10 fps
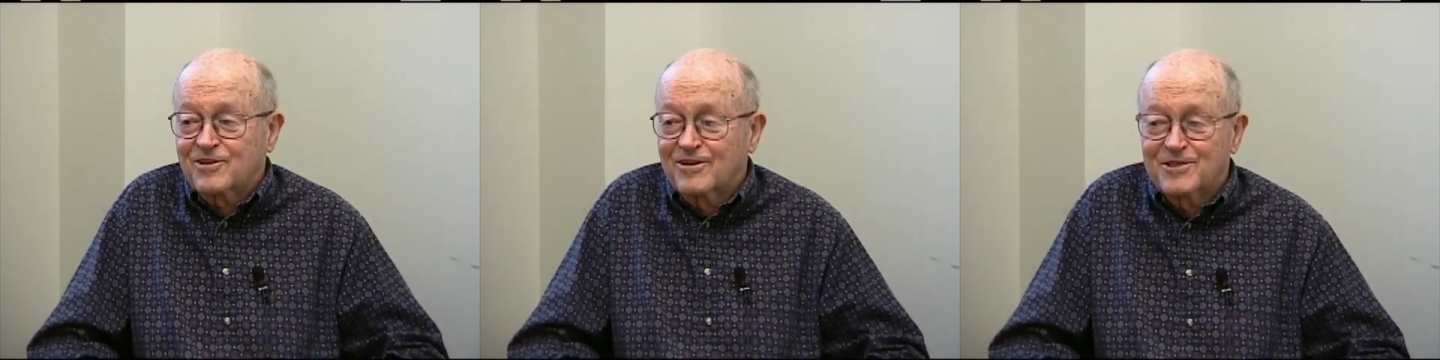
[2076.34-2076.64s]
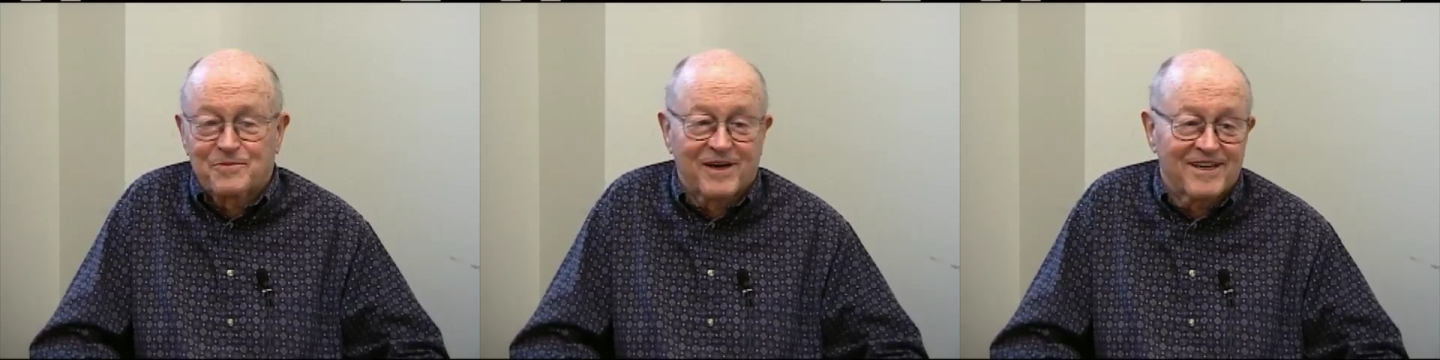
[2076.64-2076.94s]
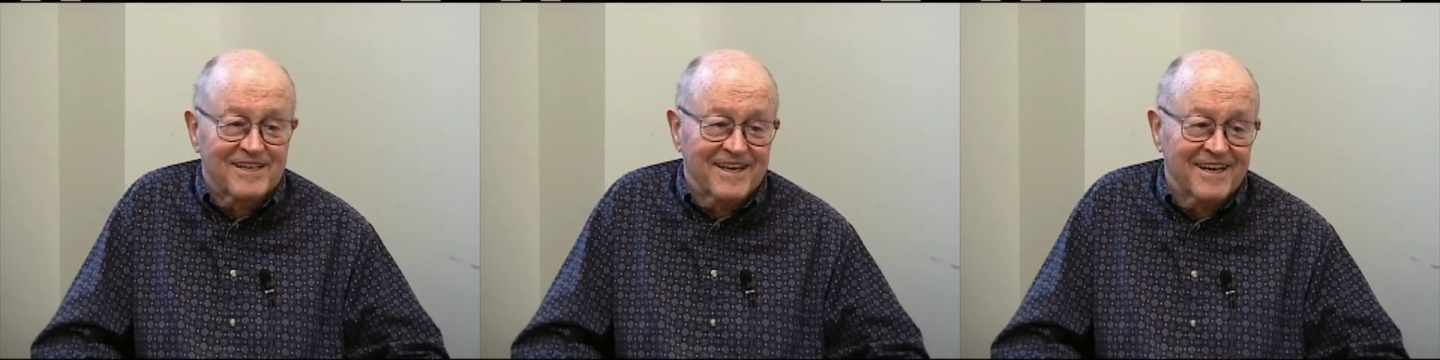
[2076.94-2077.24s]
church, but
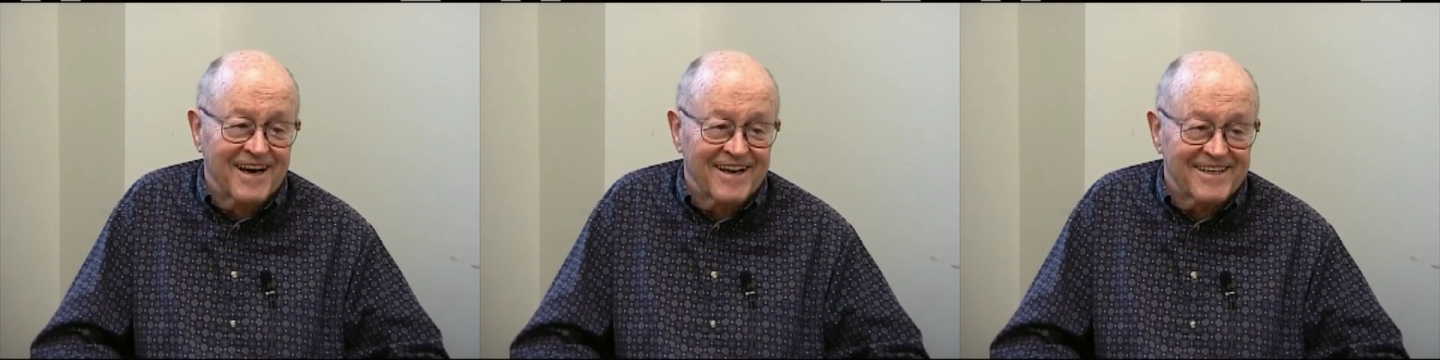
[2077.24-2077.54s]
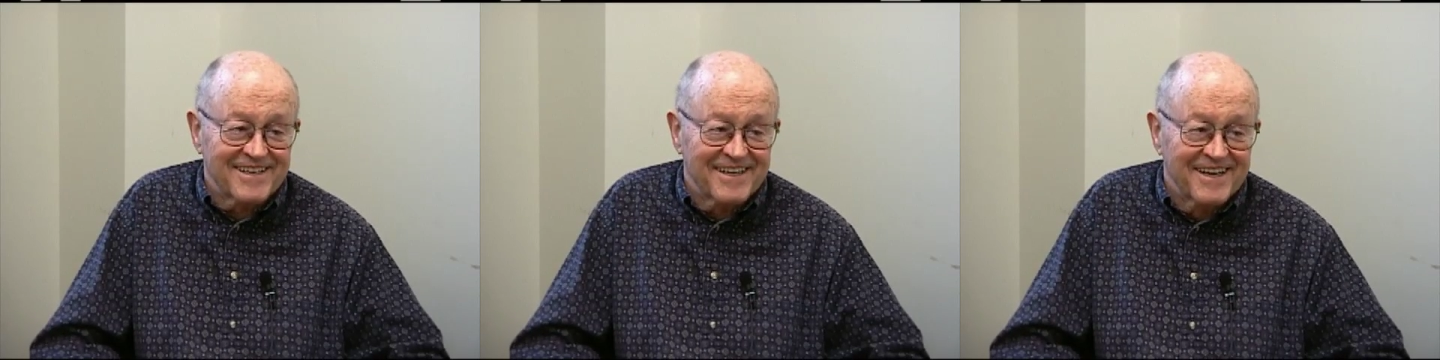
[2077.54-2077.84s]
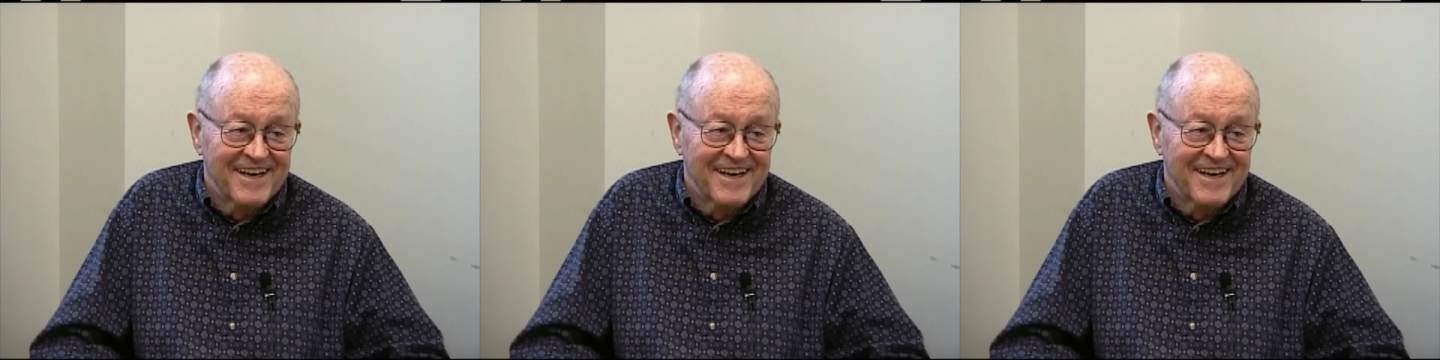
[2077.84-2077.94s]
it did not uh,